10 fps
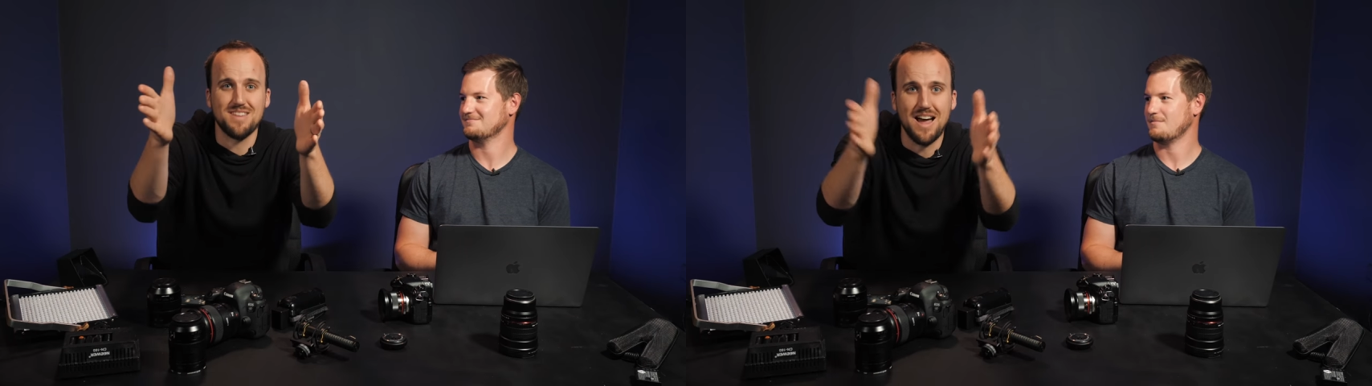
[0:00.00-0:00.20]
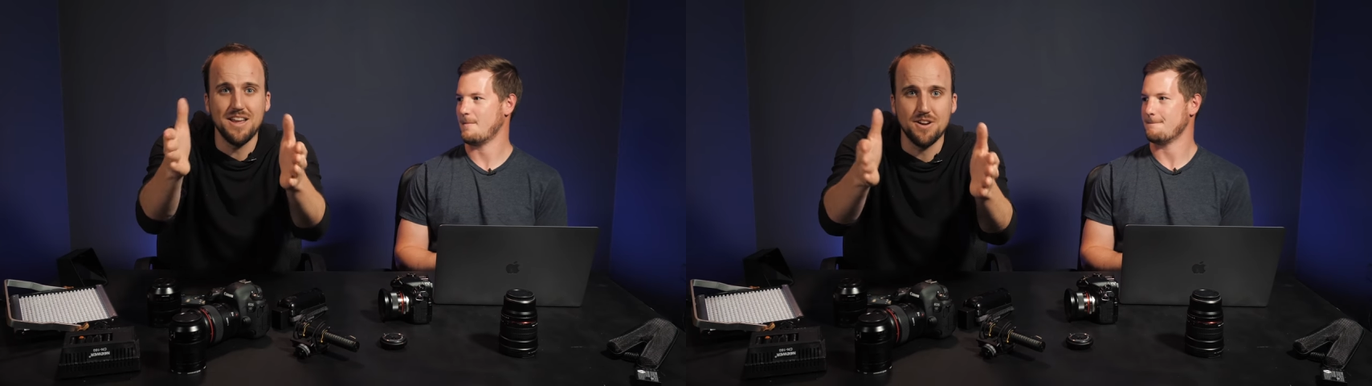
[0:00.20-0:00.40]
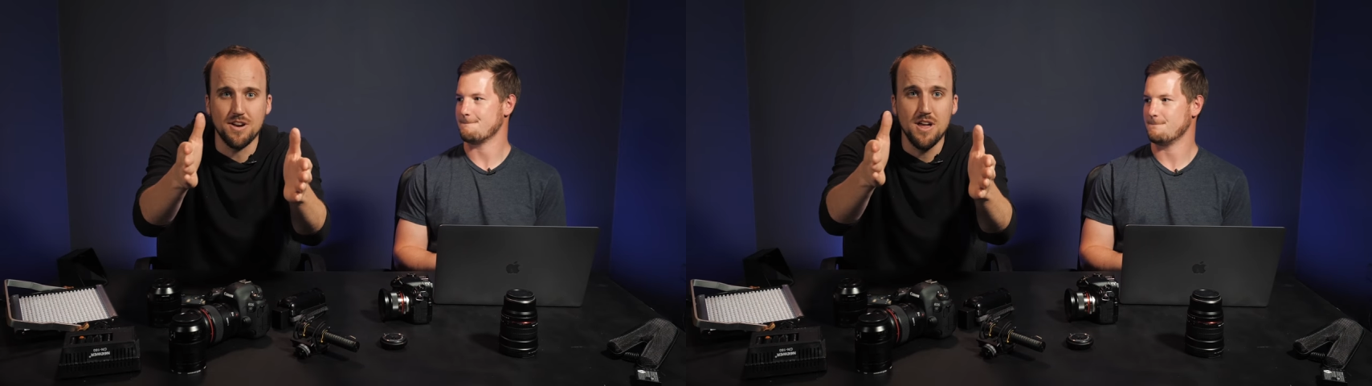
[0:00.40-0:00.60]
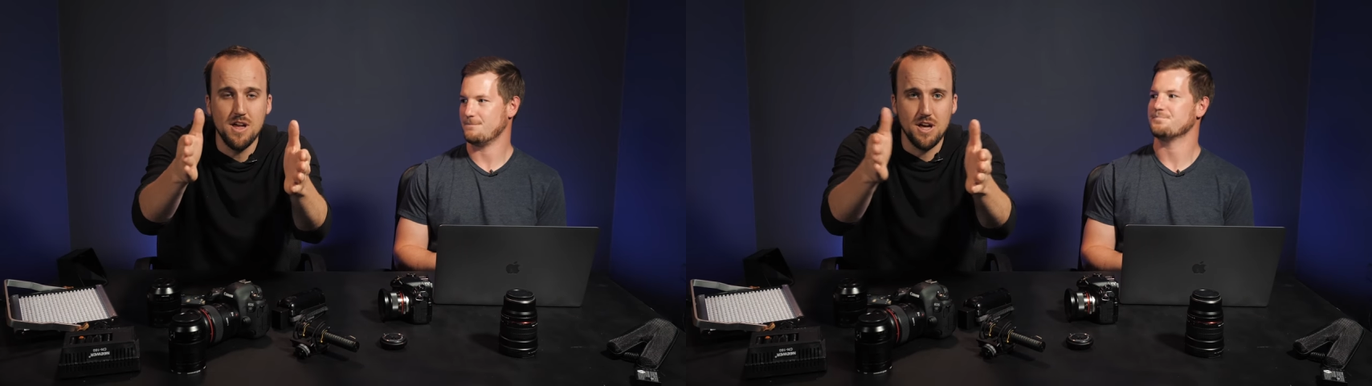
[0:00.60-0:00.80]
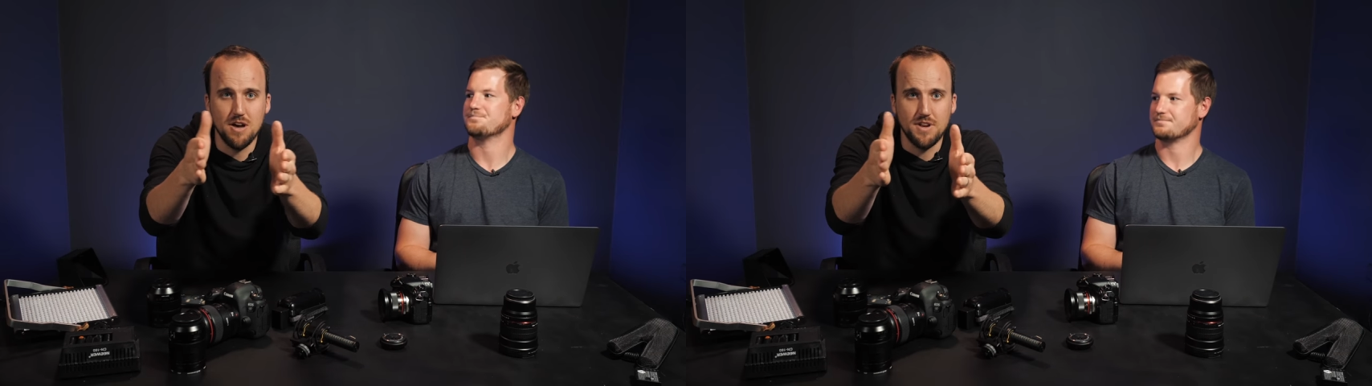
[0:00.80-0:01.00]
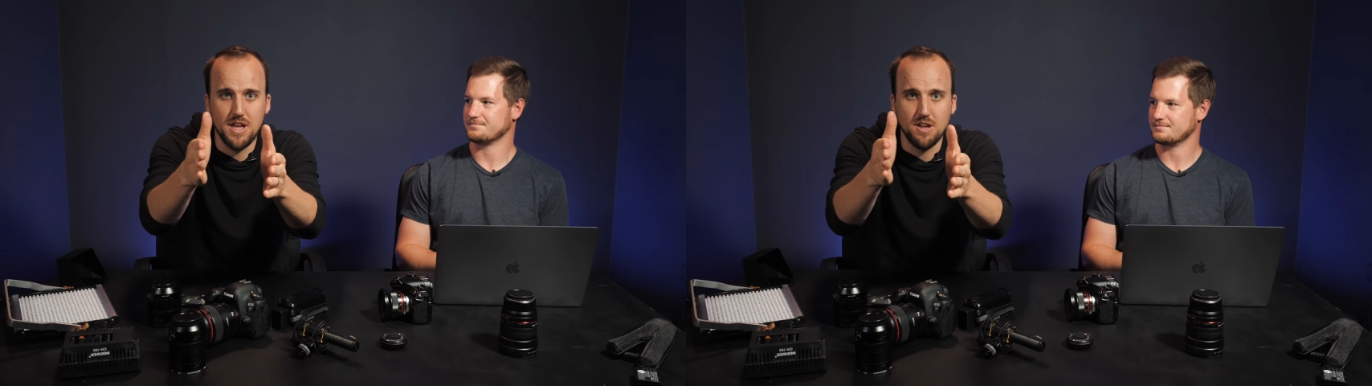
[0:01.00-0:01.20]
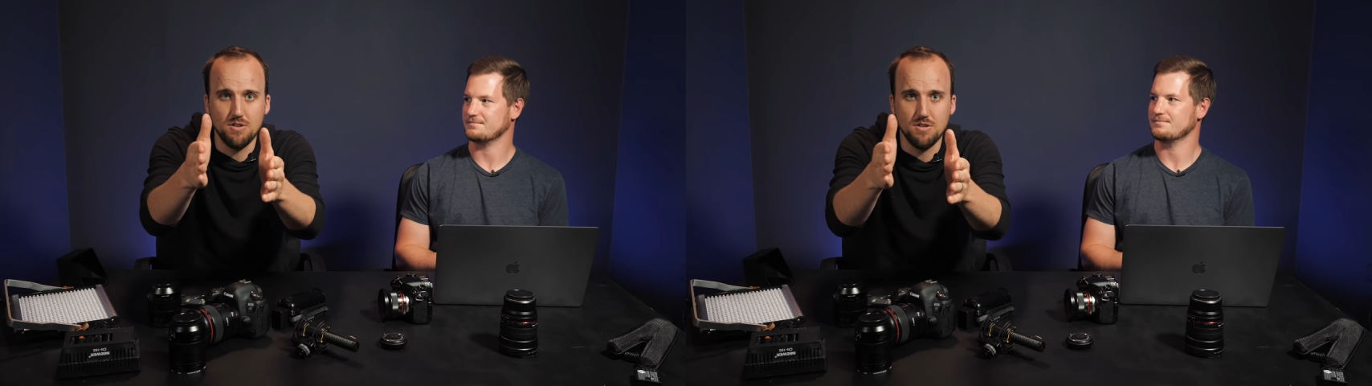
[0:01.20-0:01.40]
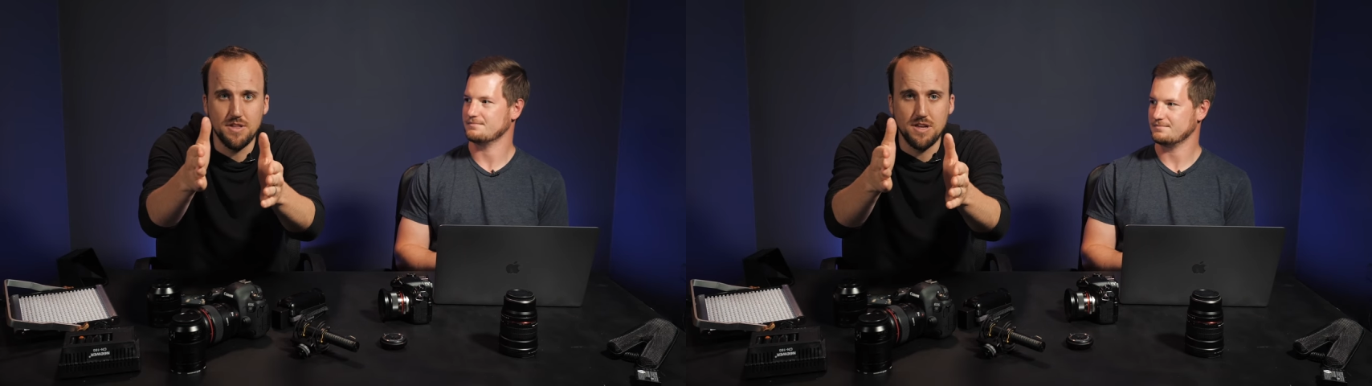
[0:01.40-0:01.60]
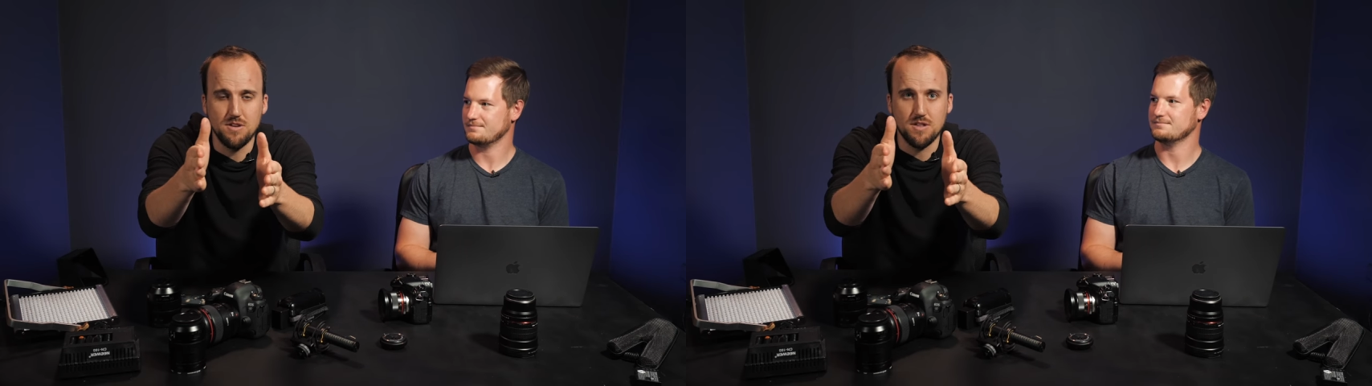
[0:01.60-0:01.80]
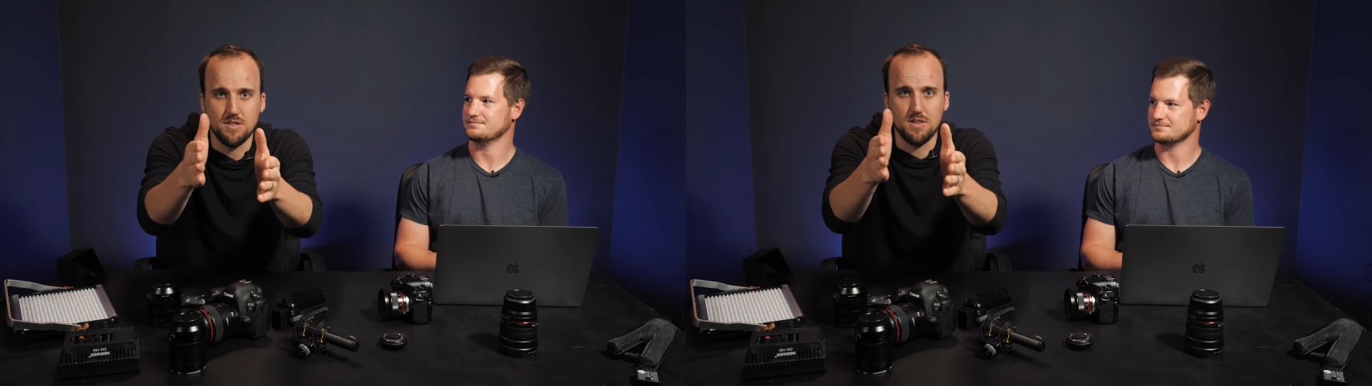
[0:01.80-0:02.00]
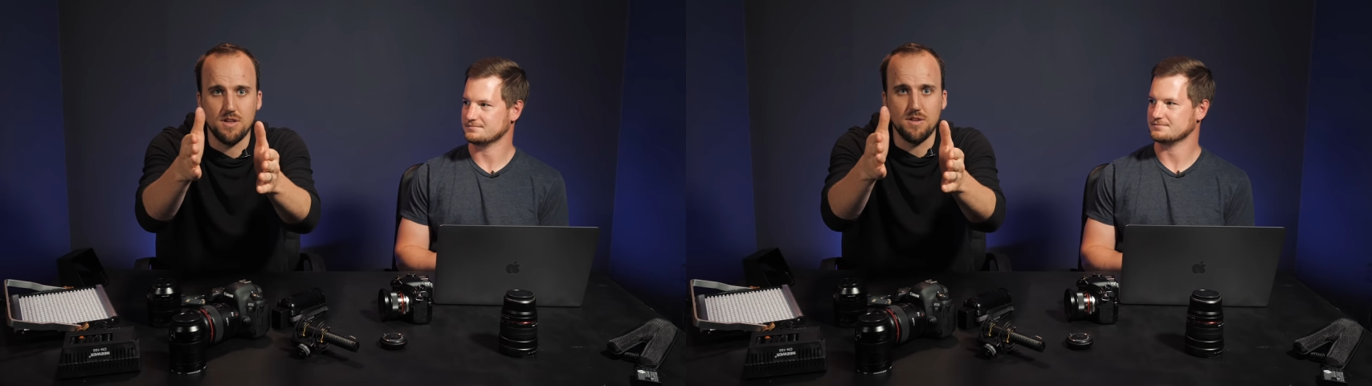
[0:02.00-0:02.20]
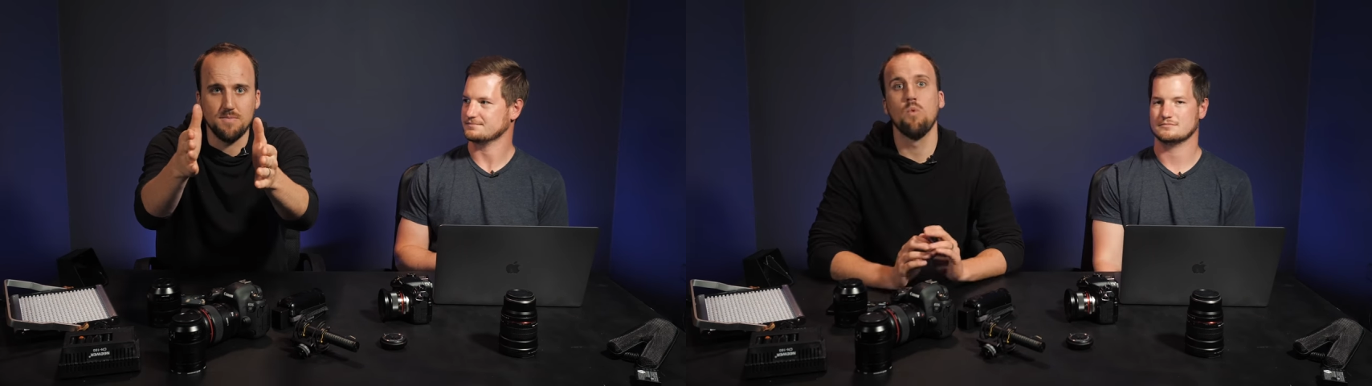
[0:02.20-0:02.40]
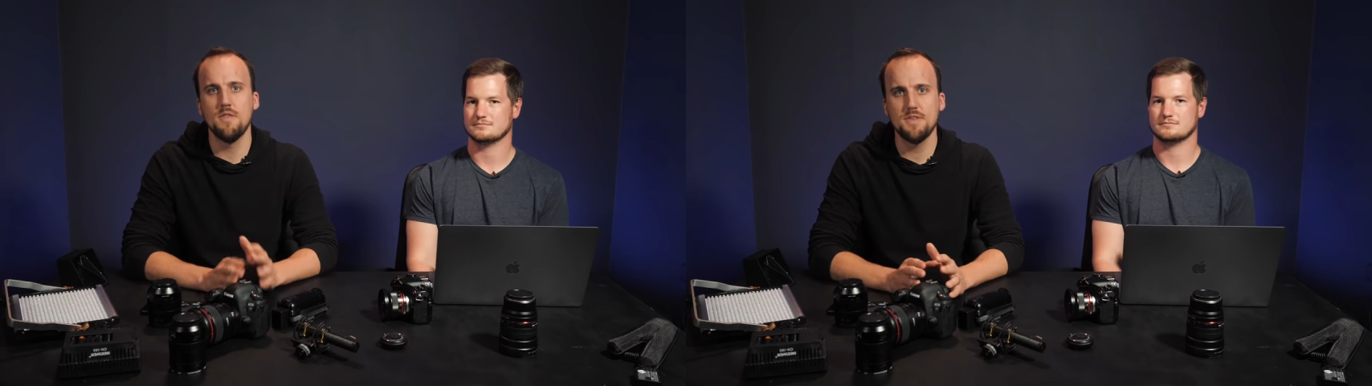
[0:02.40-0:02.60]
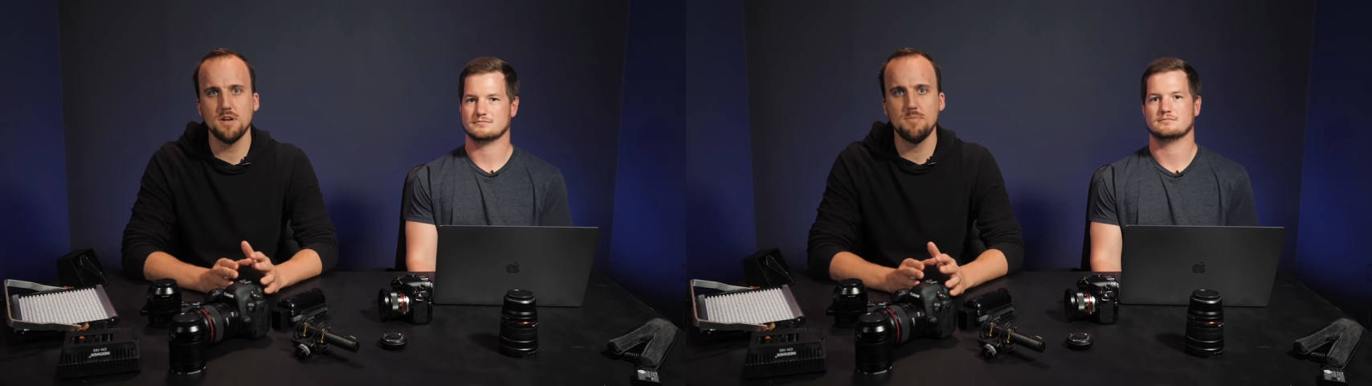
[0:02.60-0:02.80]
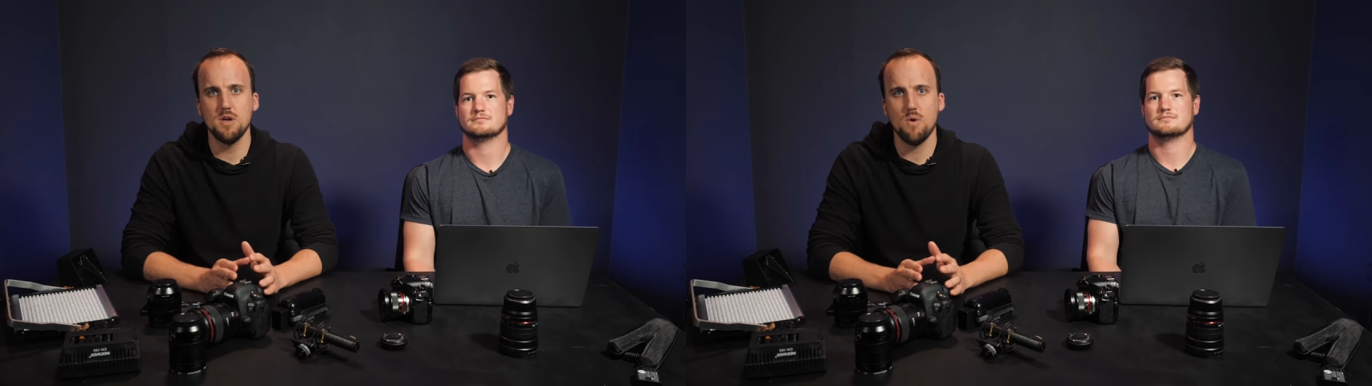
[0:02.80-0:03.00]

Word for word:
Speaker 1: tighter of an angle that you can see. One thing to be